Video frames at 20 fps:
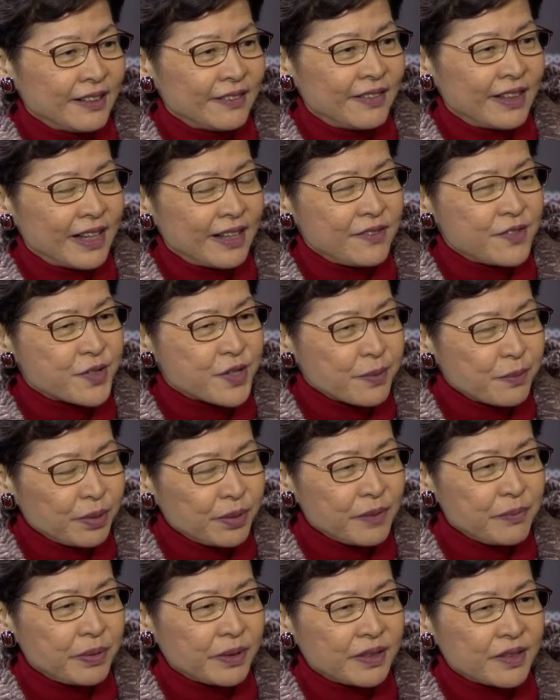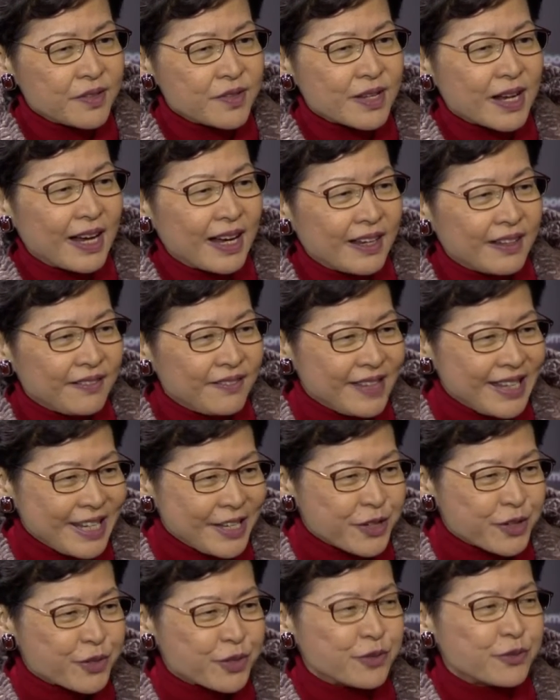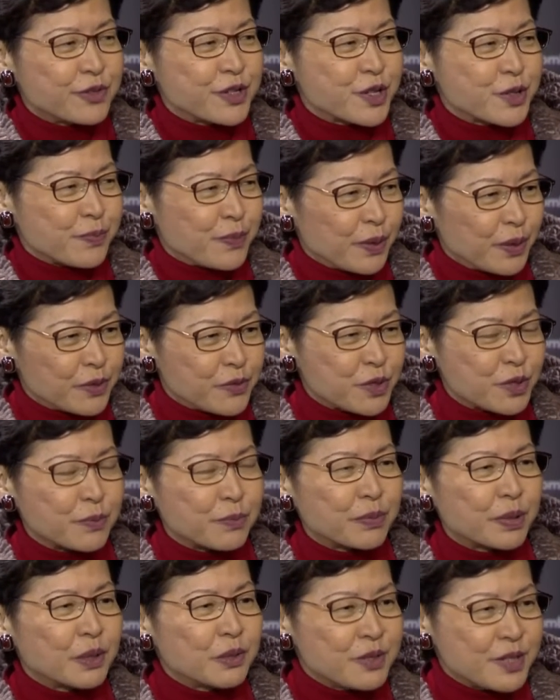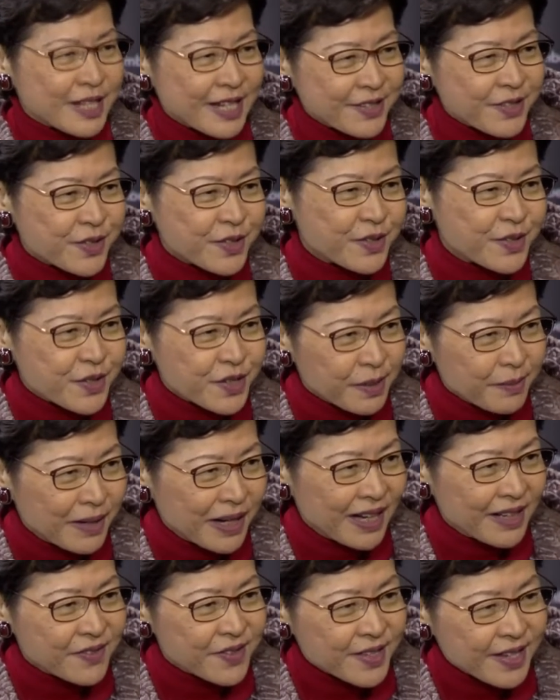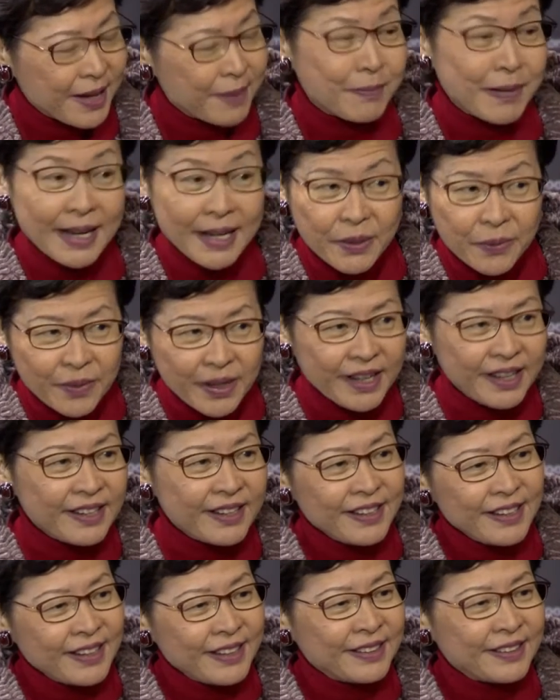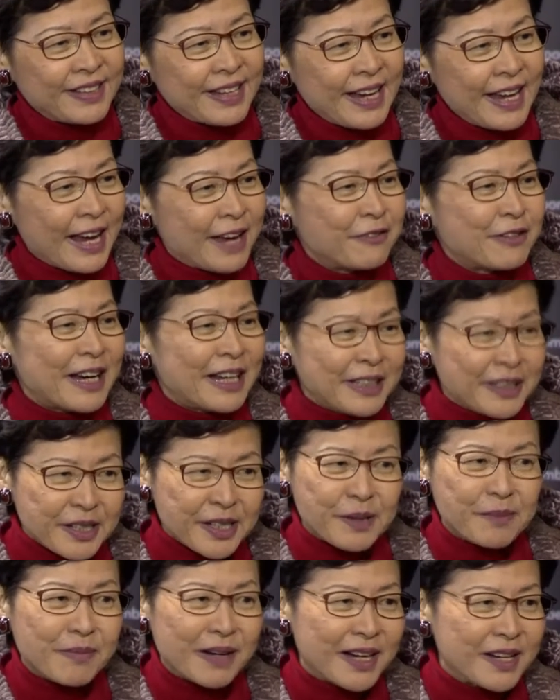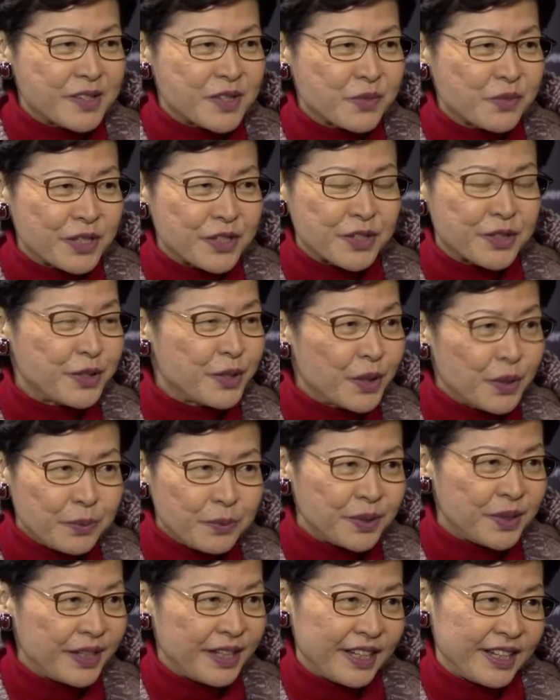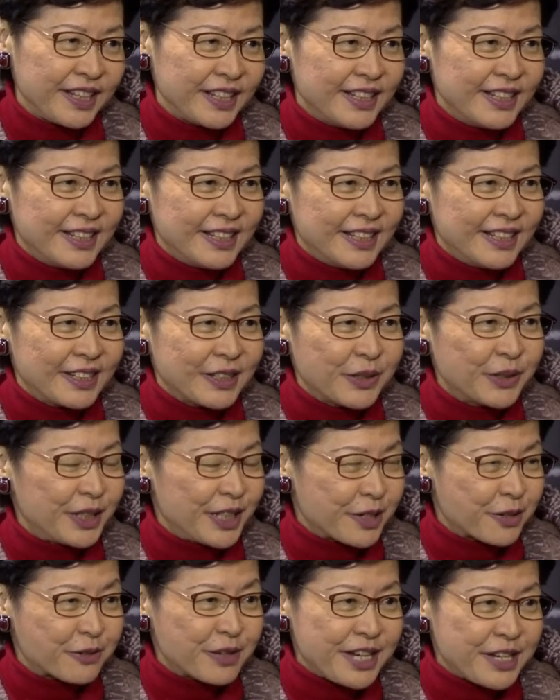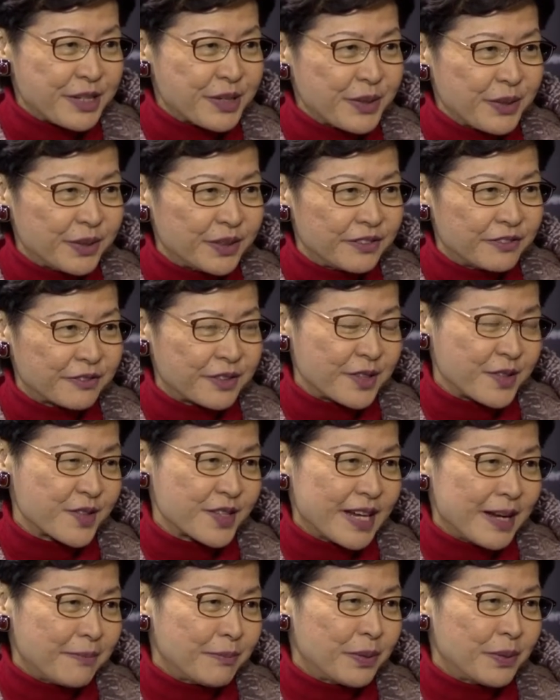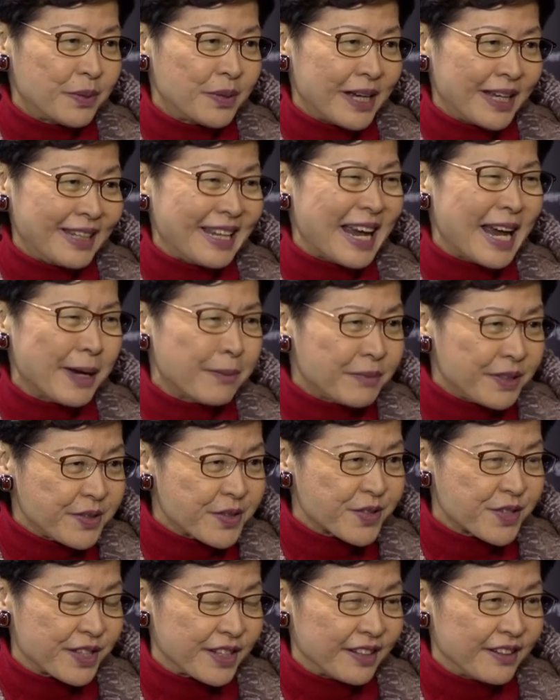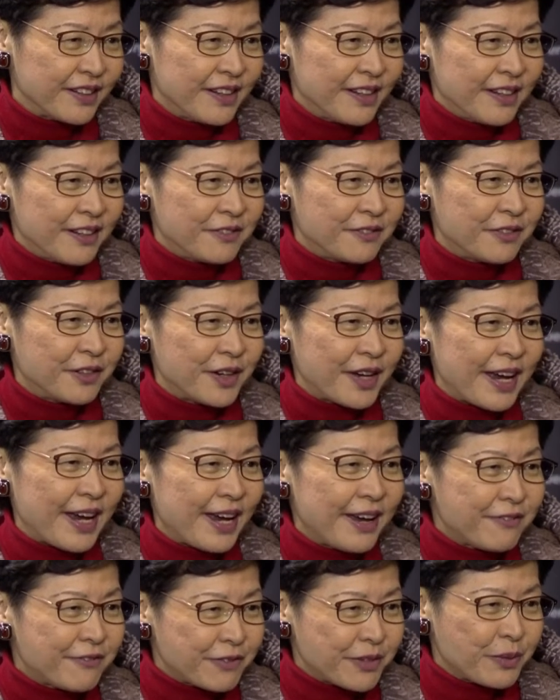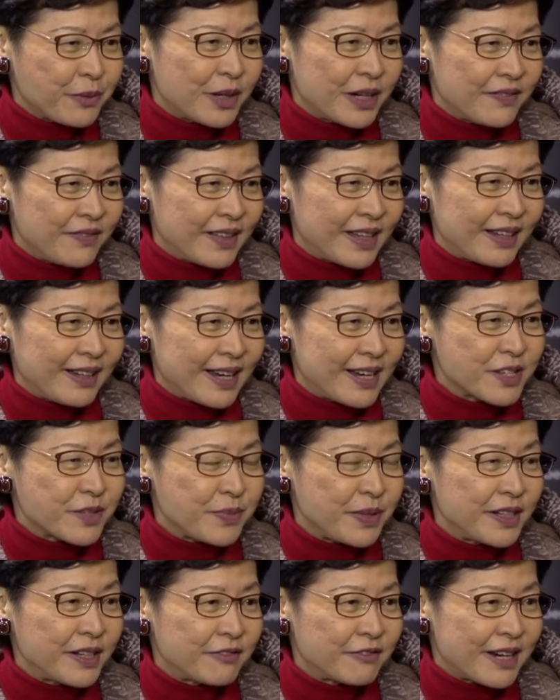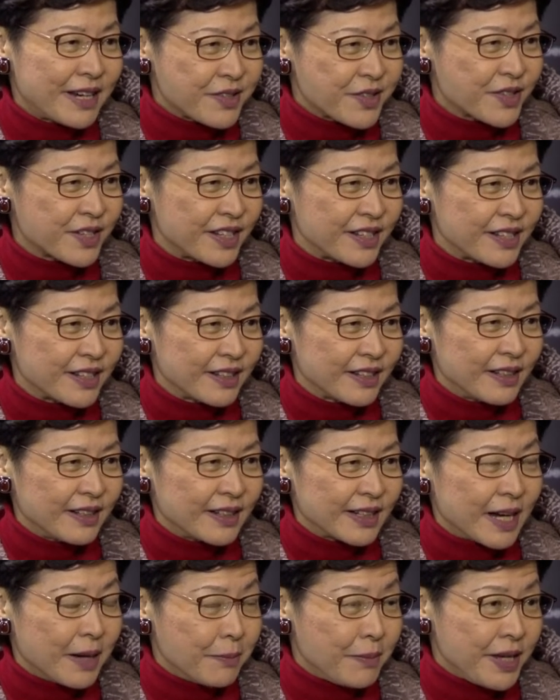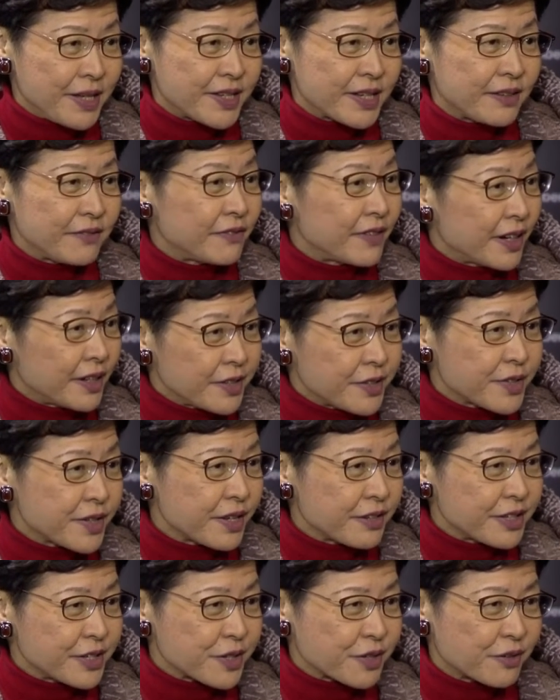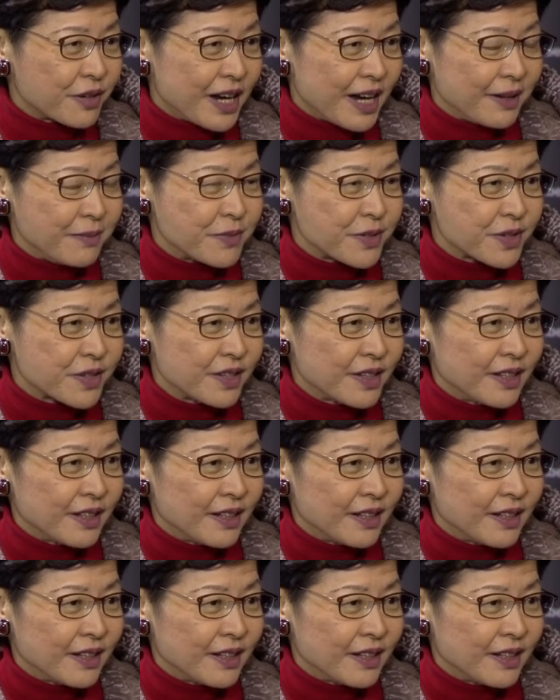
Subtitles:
then simply because I need to respond to protesters' demands, and by the way, they have other demands which nobody could agree to. For example, an amnesty for everyone that has been arrested, committing very serious crimes